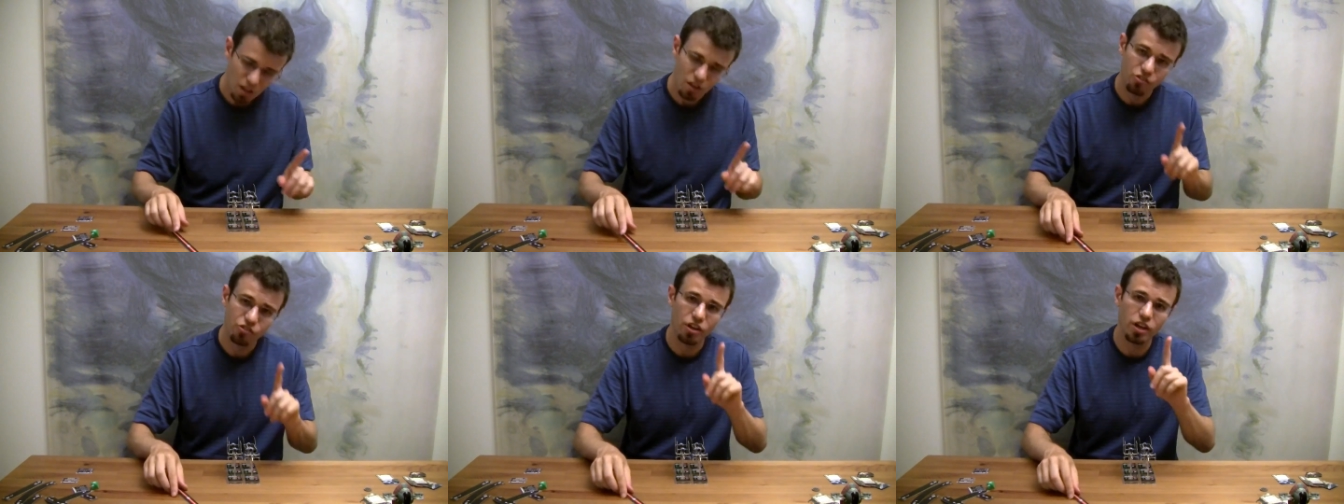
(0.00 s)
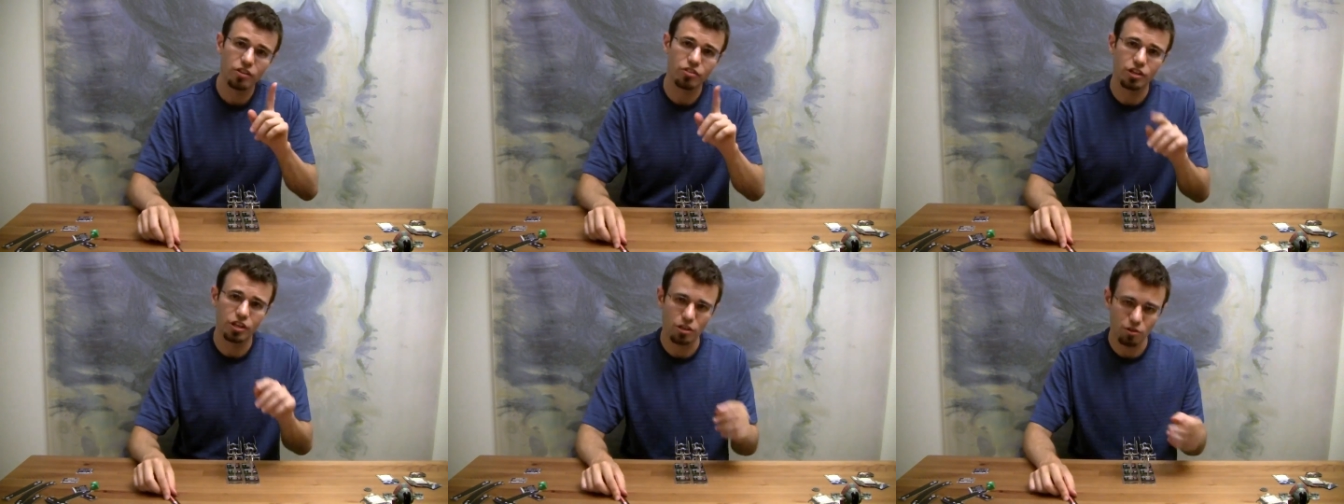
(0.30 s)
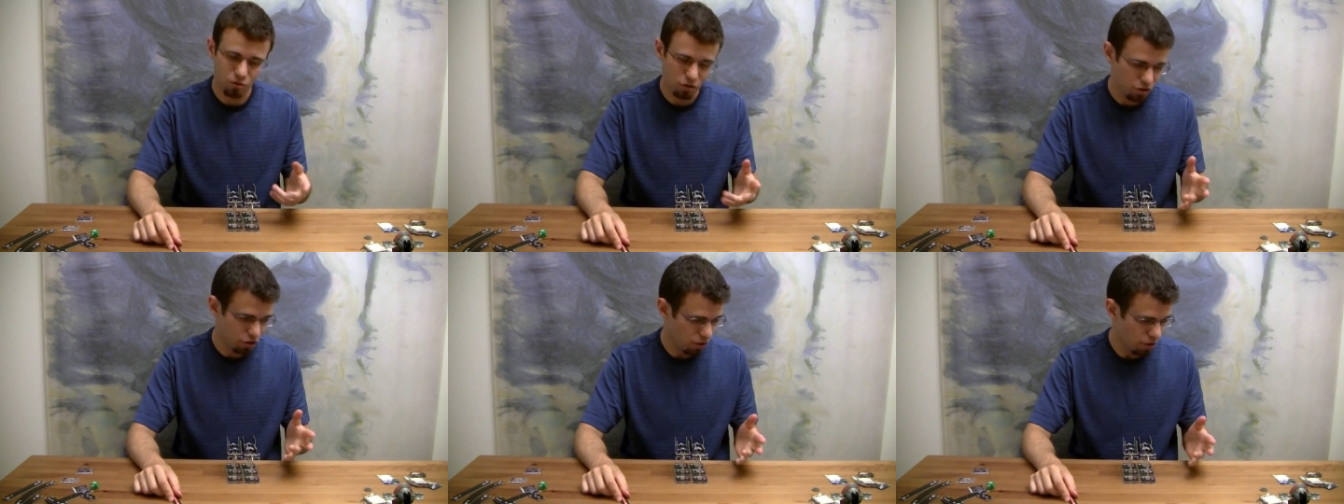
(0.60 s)
Second thing
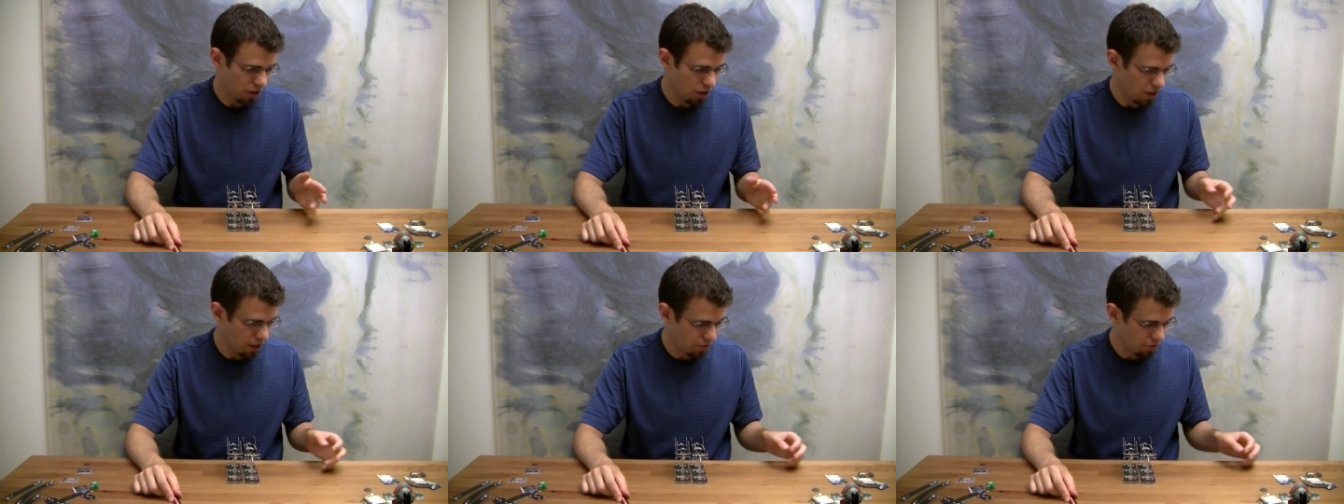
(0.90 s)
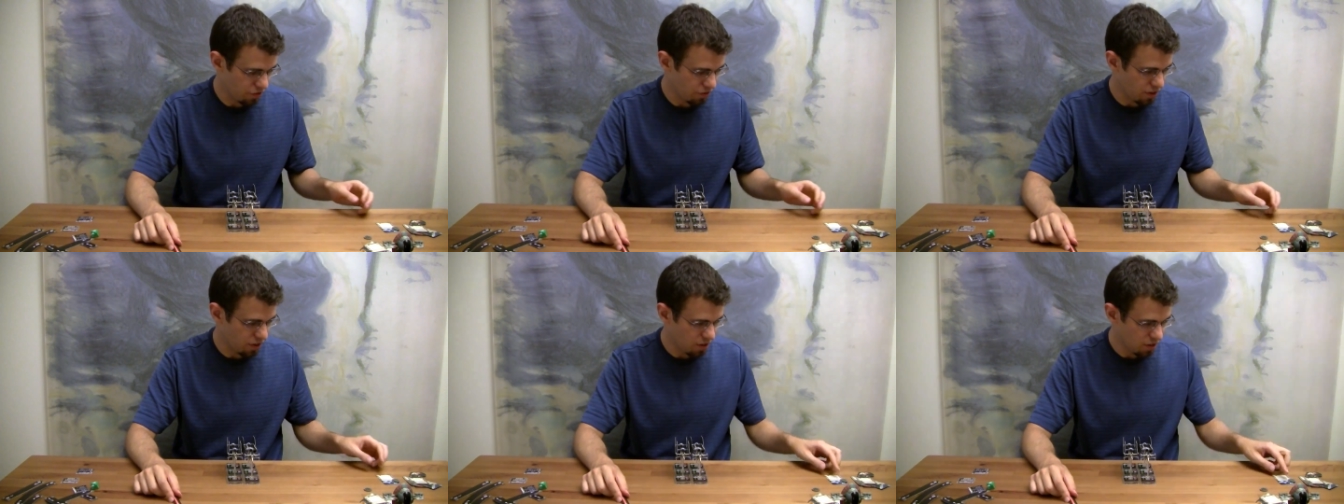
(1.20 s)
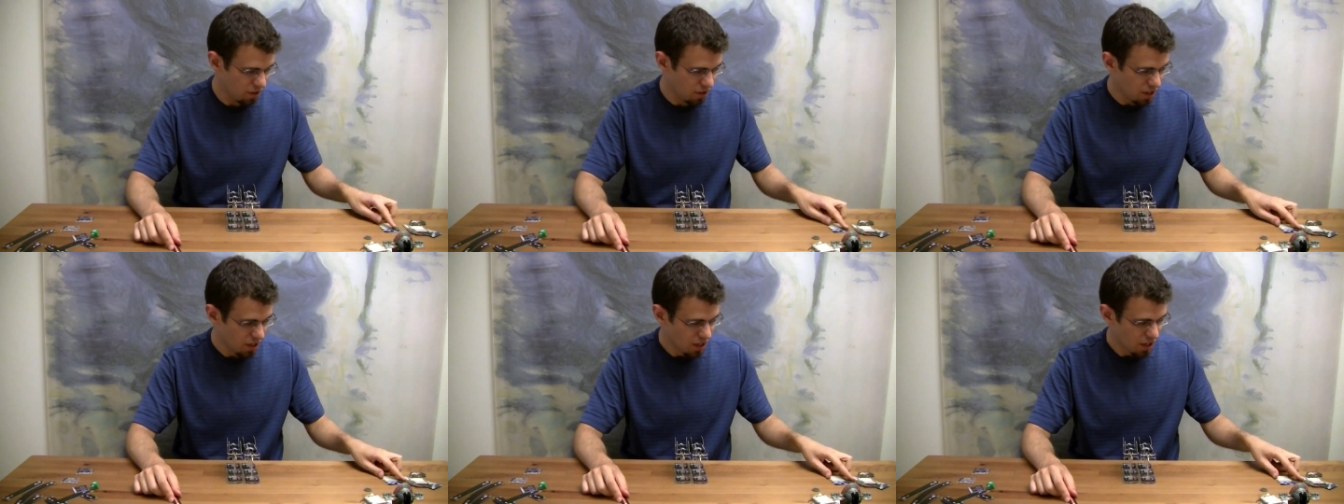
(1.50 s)
you can do, and I
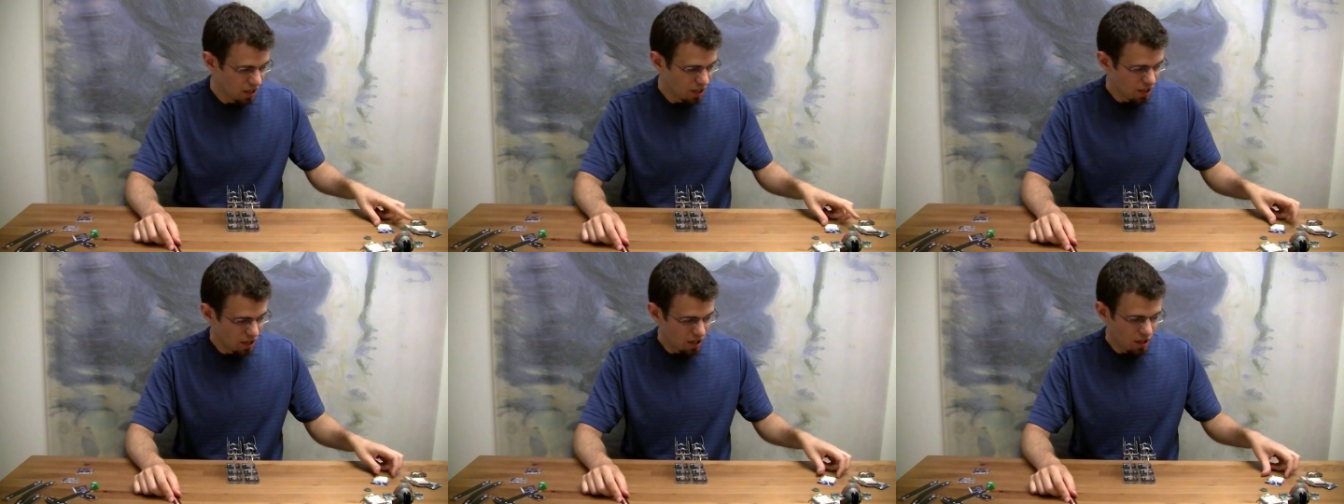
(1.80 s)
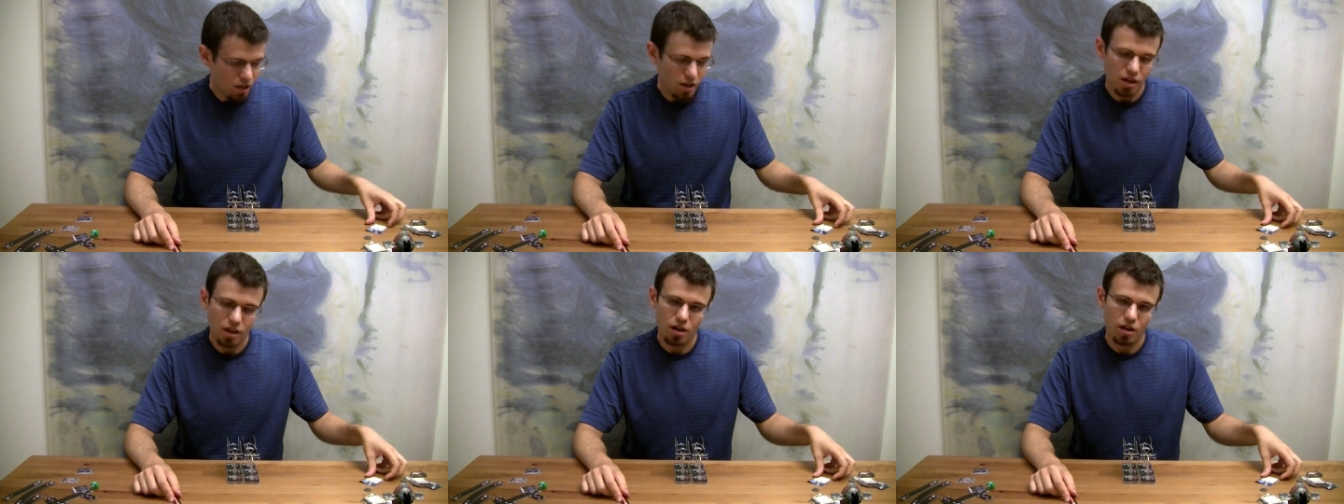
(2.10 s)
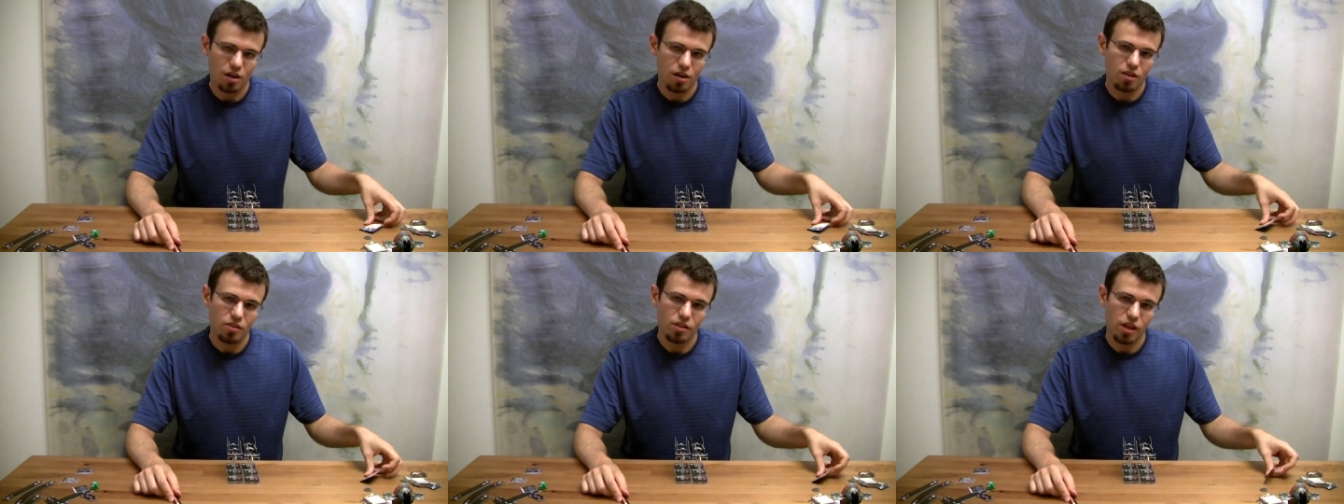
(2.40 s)
think
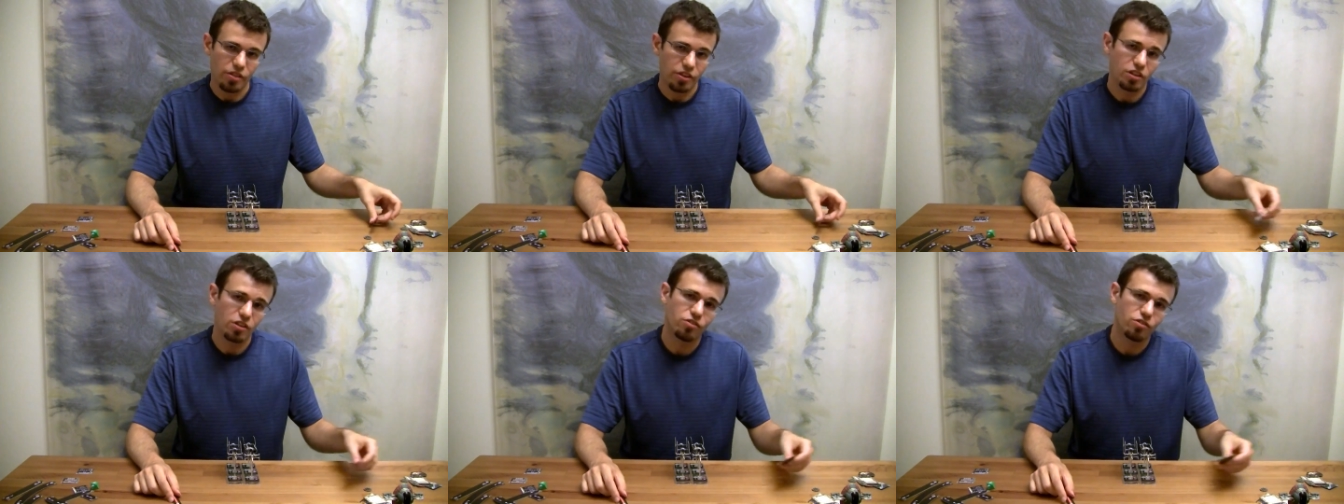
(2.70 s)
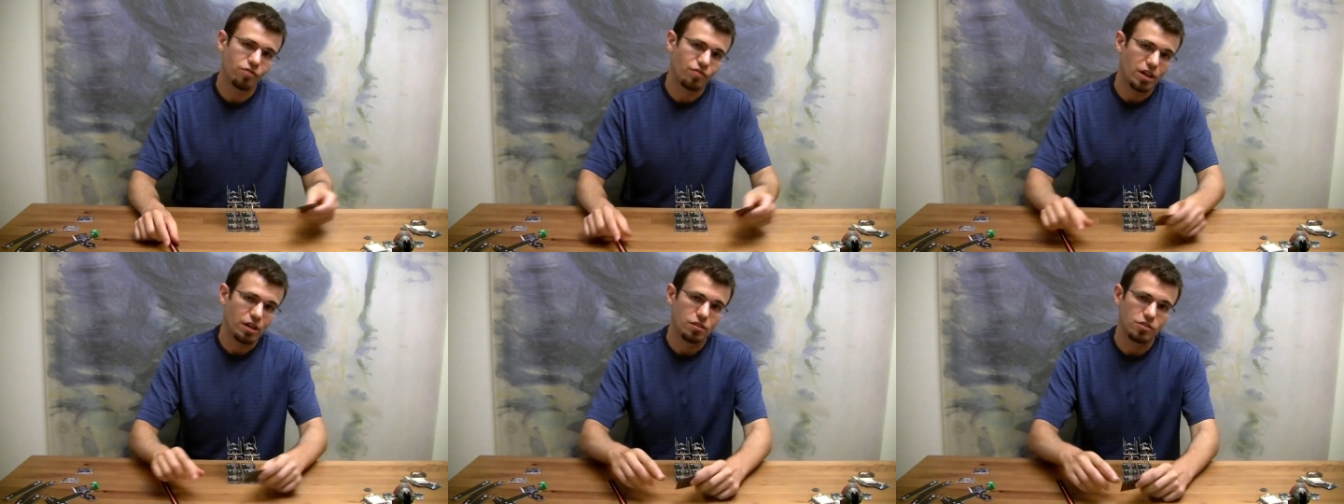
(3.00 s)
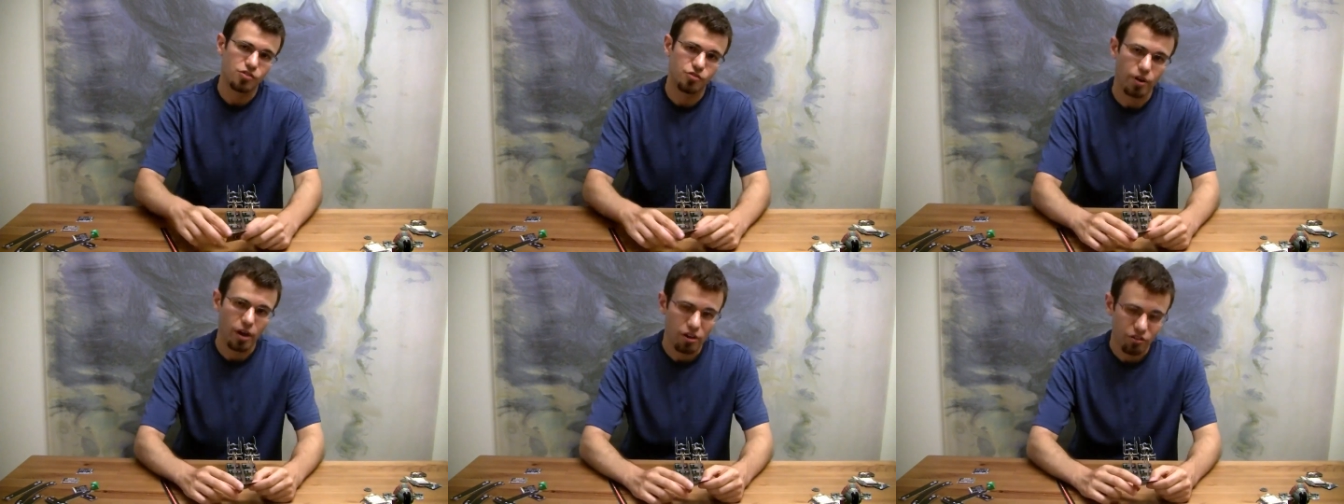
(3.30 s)
this is a
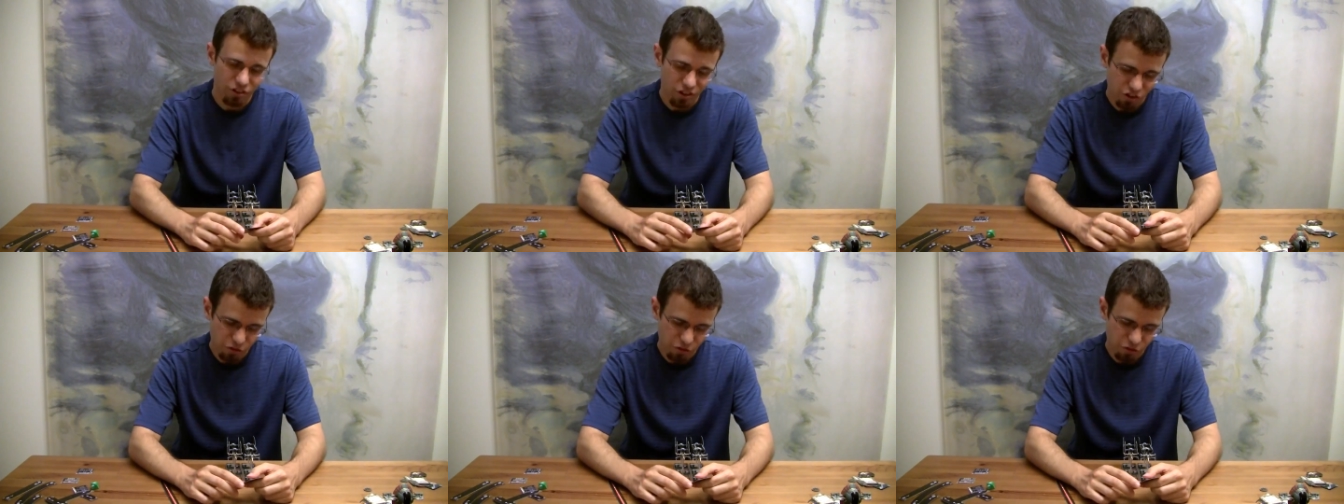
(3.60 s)
valid strategy,